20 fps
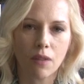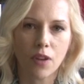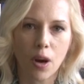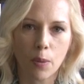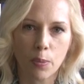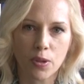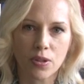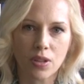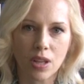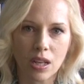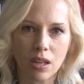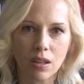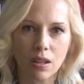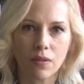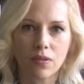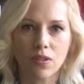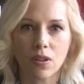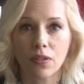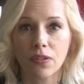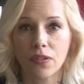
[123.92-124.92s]
of
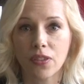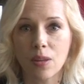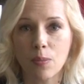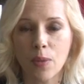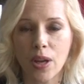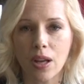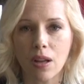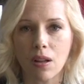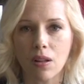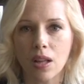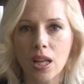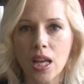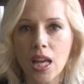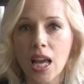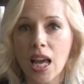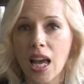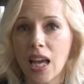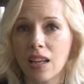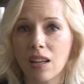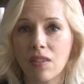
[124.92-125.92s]
representatives are female,
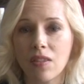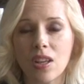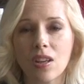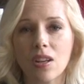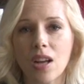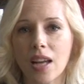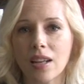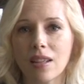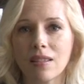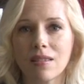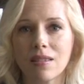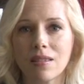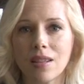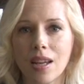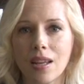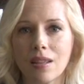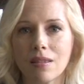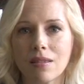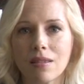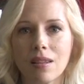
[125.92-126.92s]
and in the United
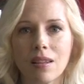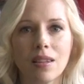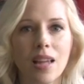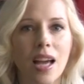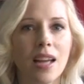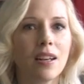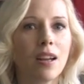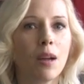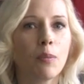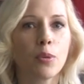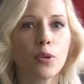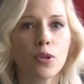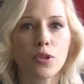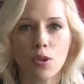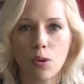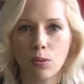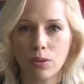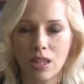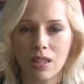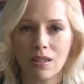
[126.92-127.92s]
States, that number
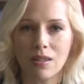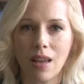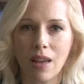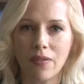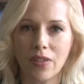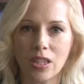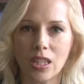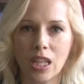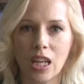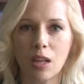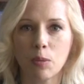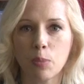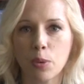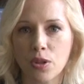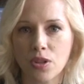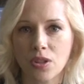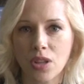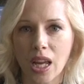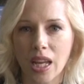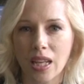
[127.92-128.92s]
is only
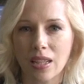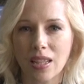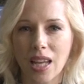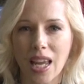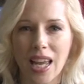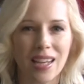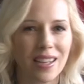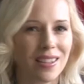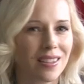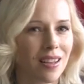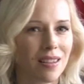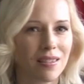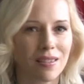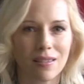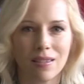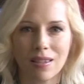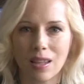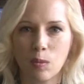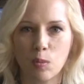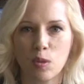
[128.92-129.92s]
17%, and it
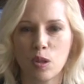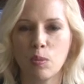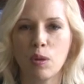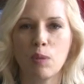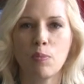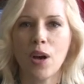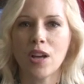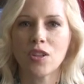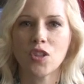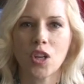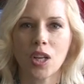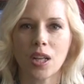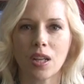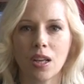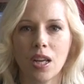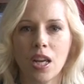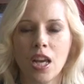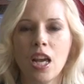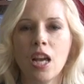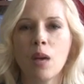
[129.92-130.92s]
doesn't seem to be
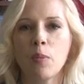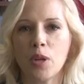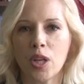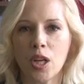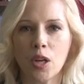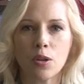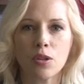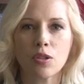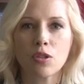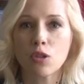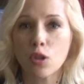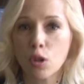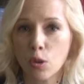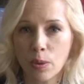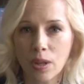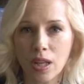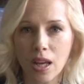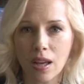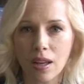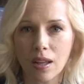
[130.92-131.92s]
budging. But here in
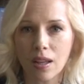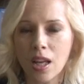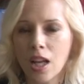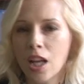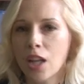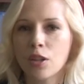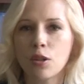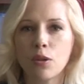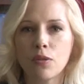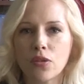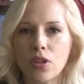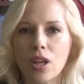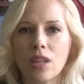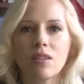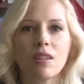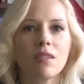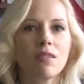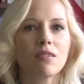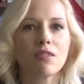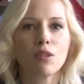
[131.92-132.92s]
Serbia, you've
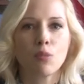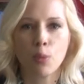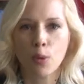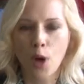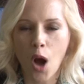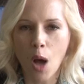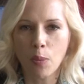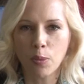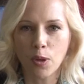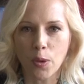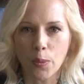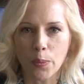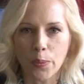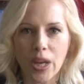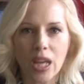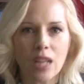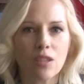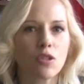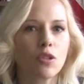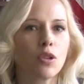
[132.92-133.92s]
said this is a problem,
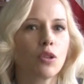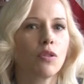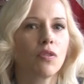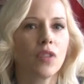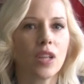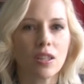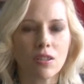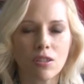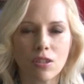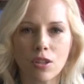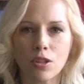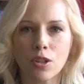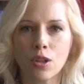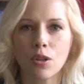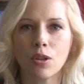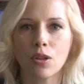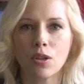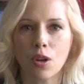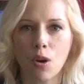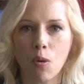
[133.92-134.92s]
and so you've
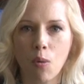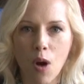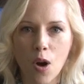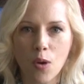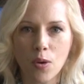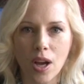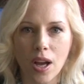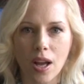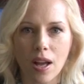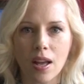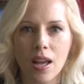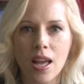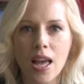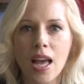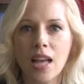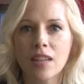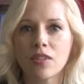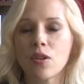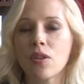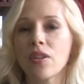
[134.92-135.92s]
instituted a quota,
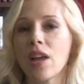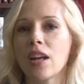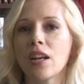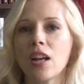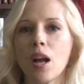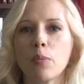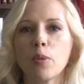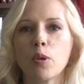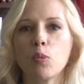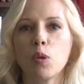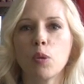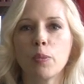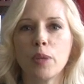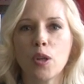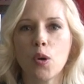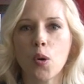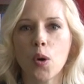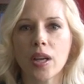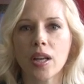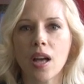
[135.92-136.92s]
so that number will be
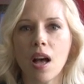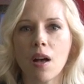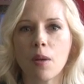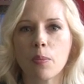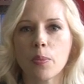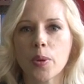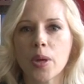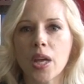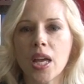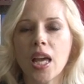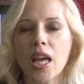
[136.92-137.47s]
going up.